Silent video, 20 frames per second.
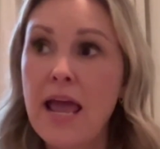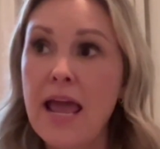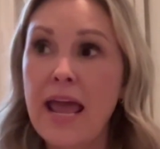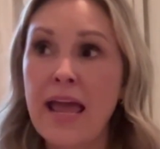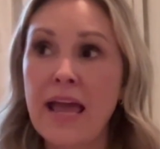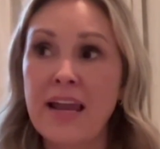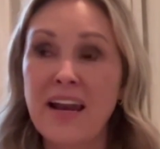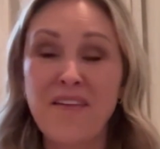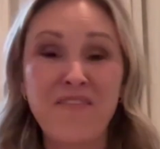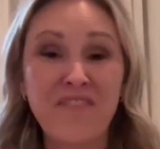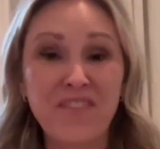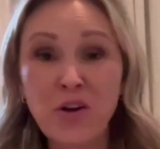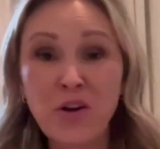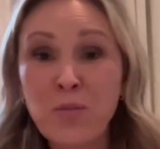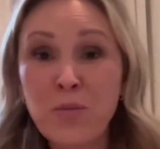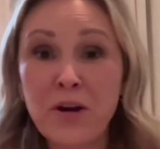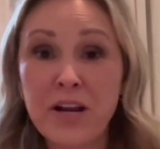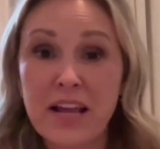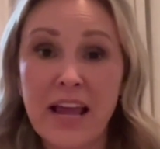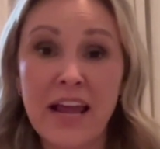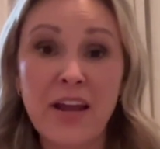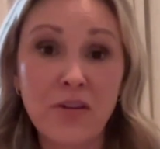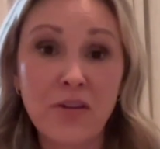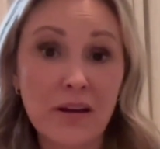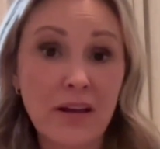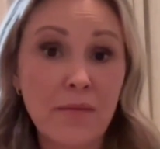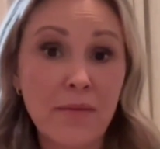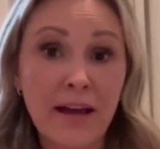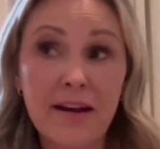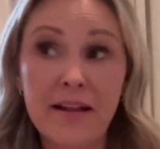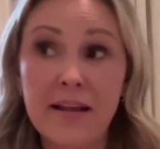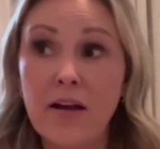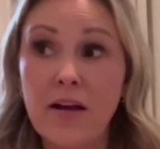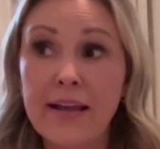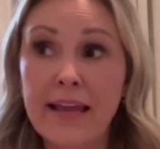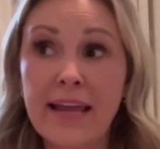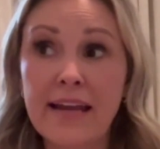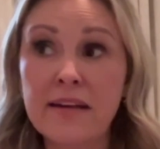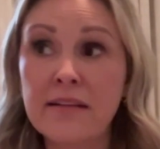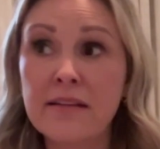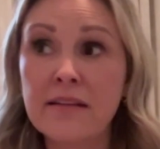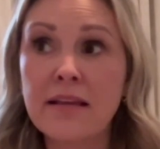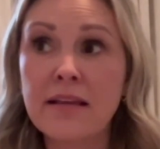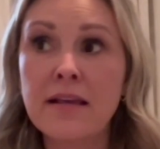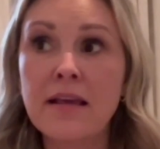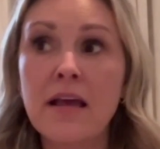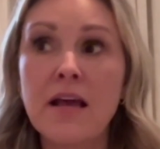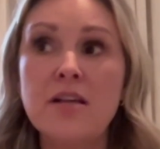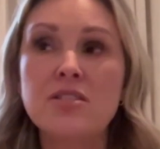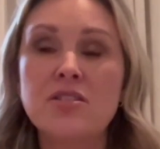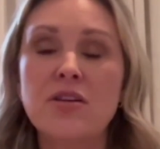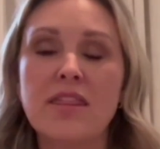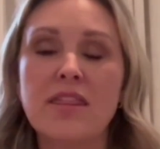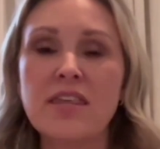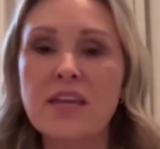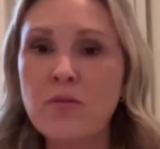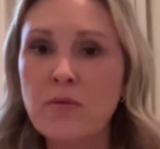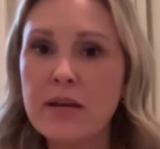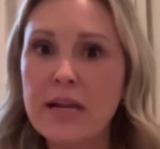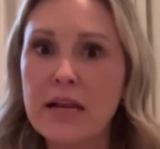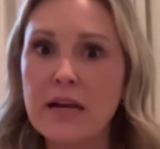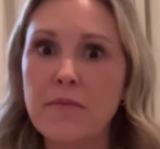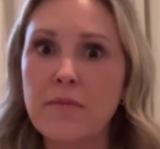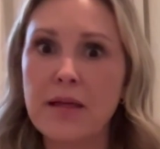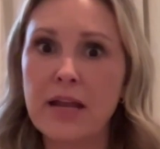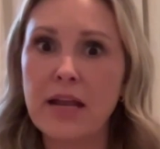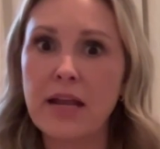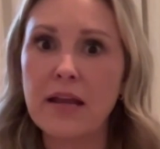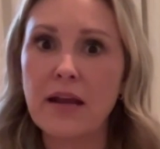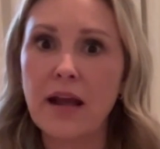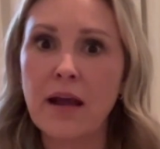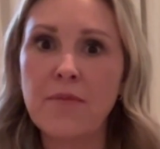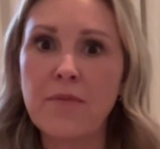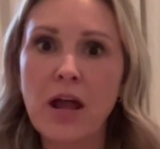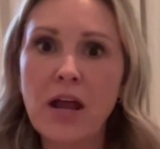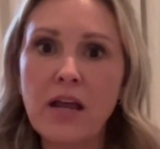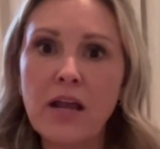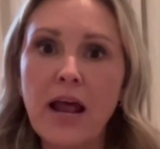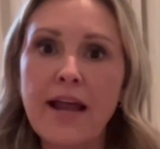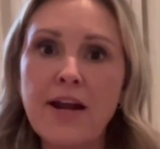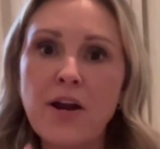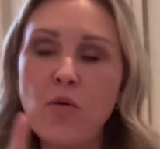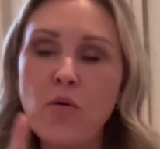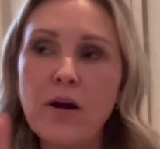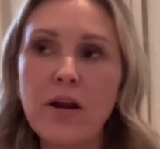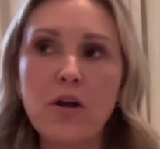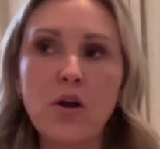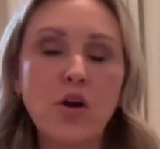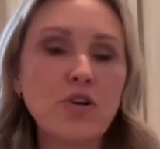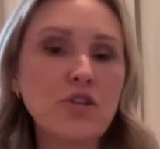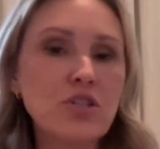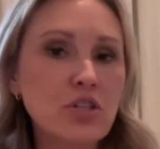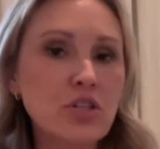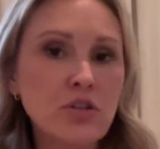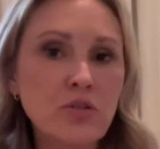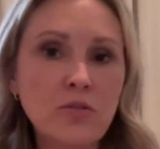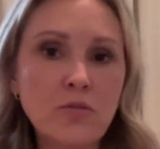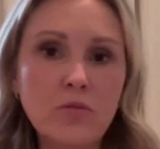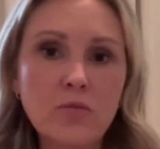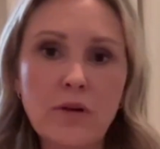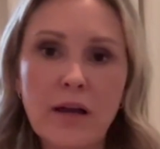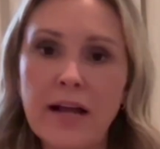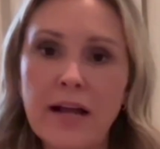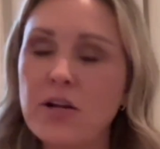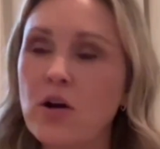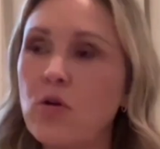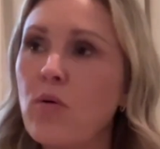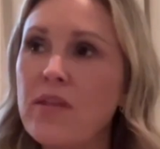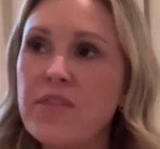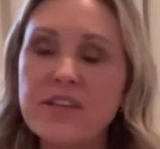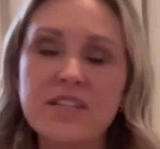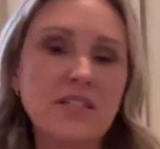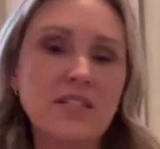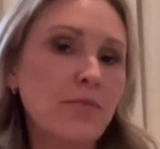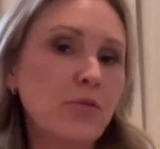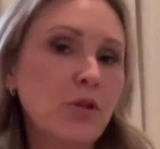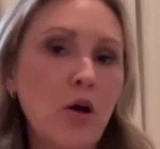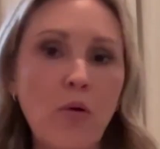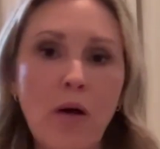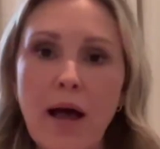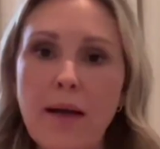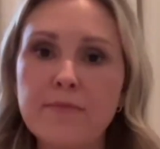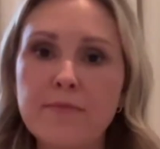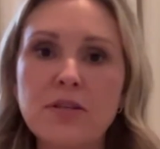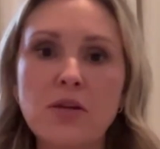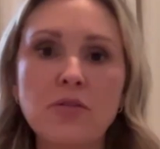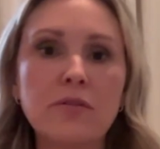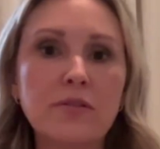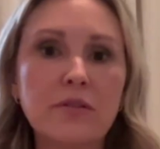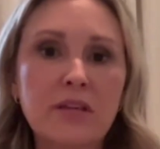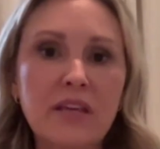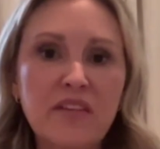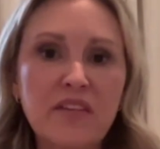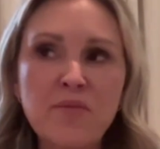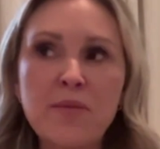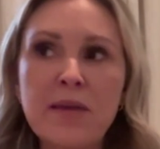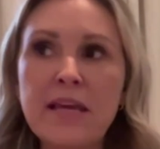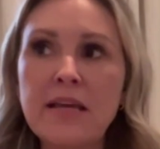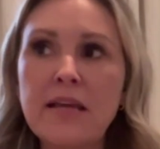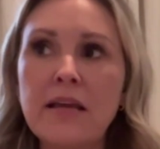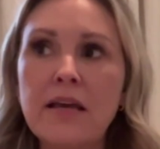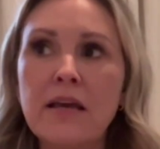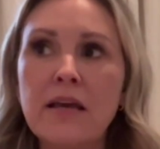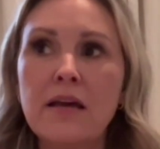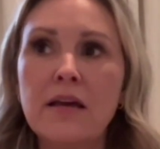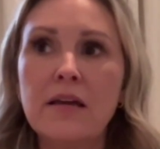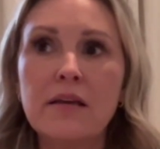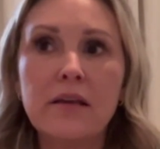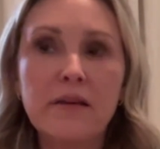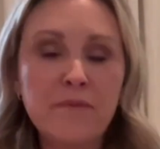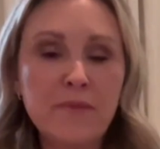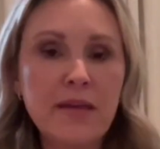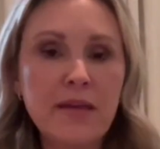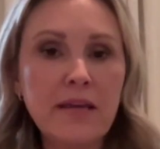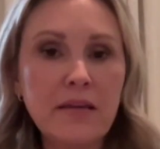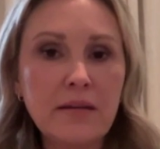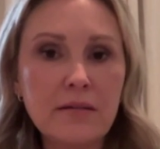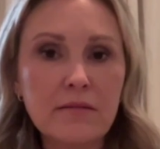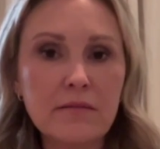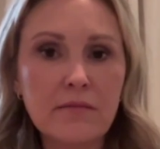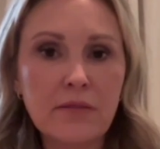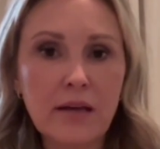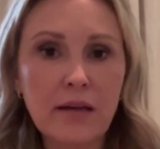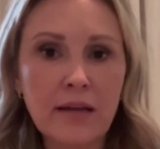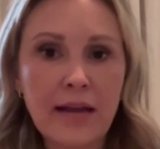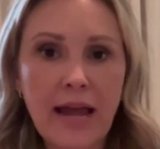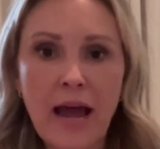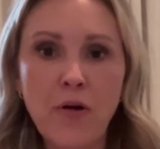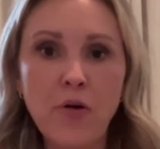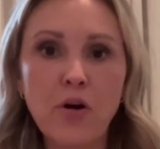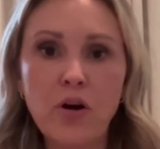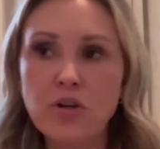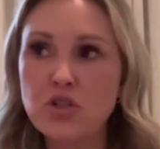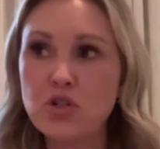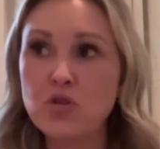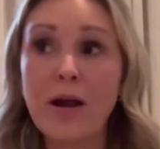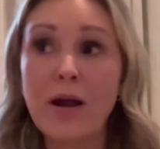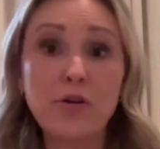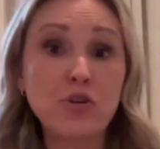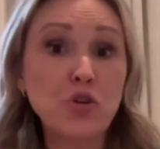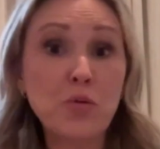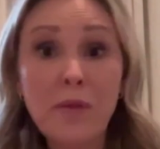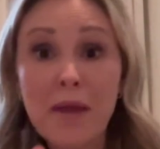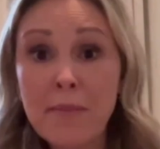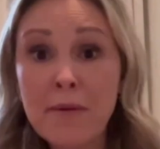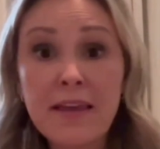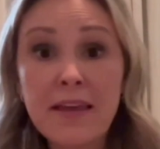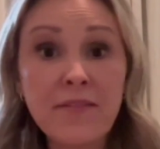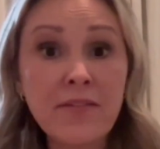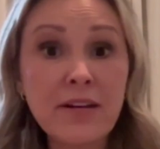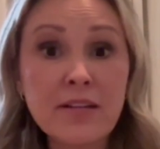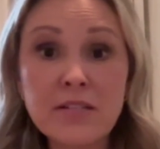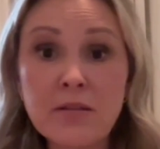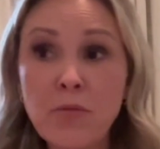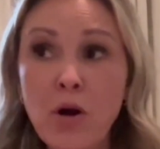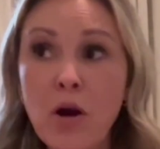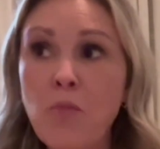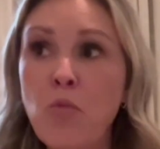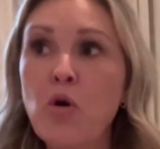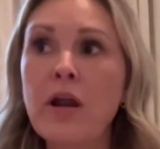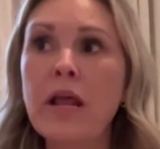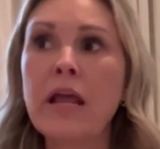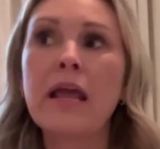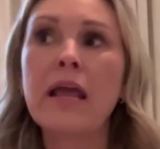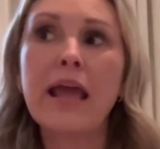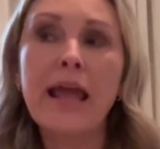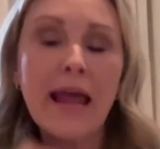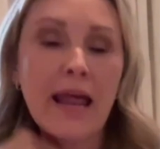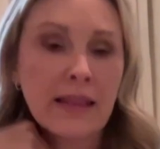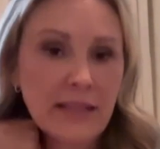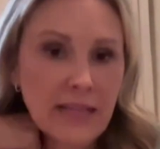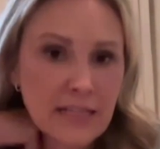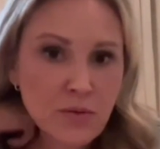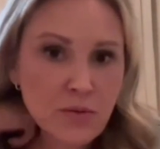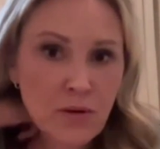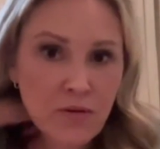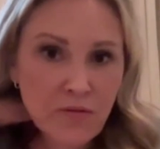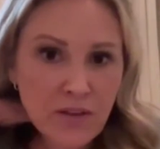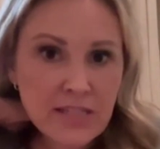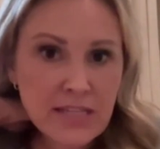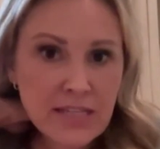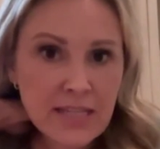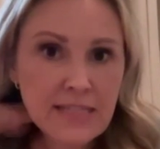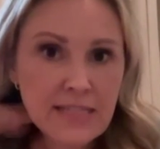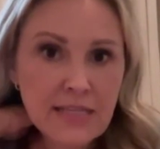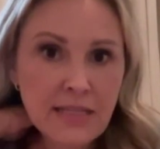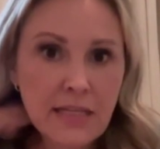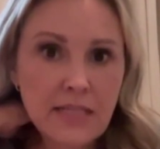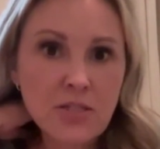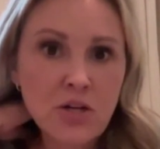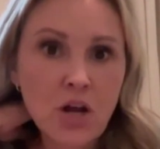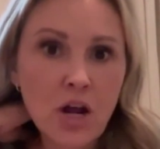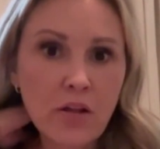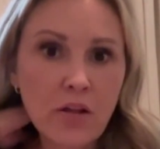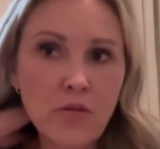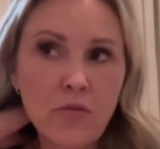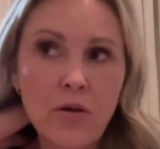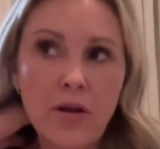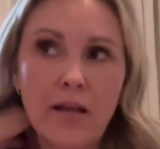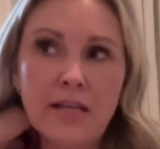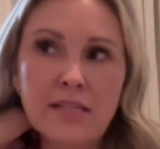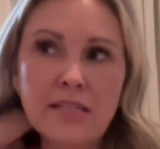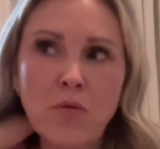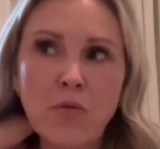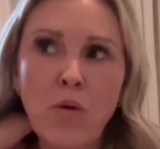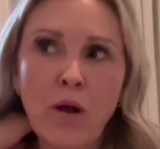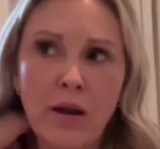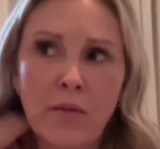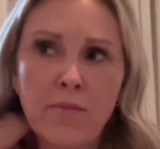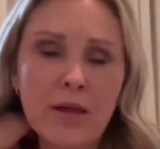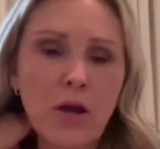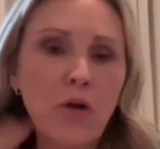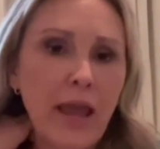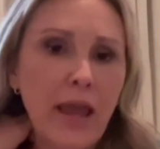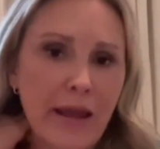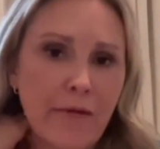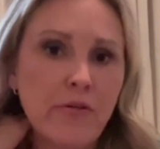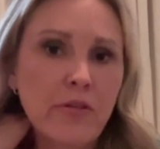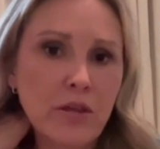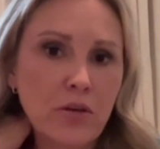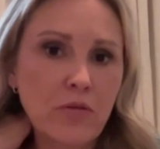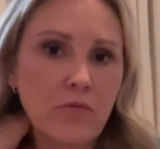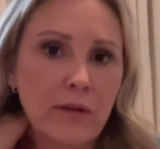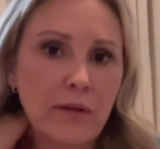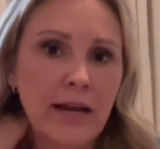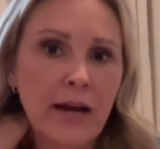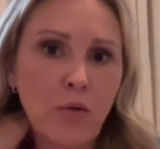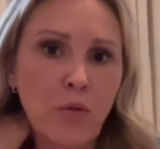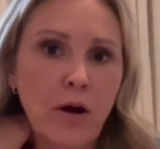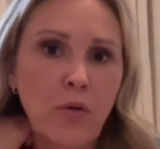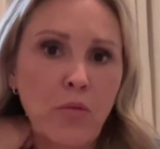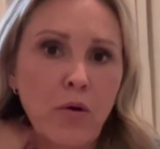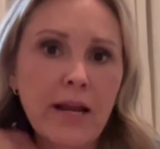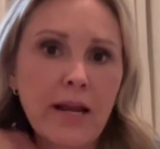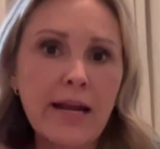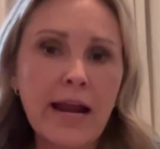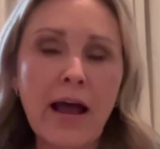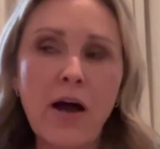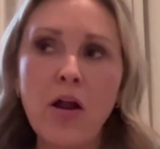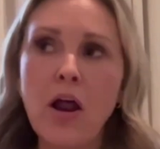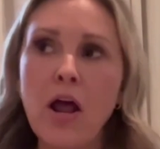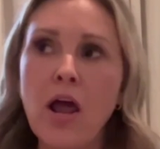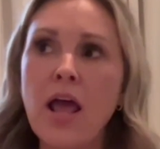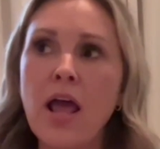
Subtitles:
And I feel pretty angry about it, candidly. So I think we need a minute. I don't want to hurt you. I don't want this to blow up. So give me an hour or 2 hours, or maybe even tomorrow morning, and let's revisit this and let's talk through it, because I want to be okay with you and I want to work it out.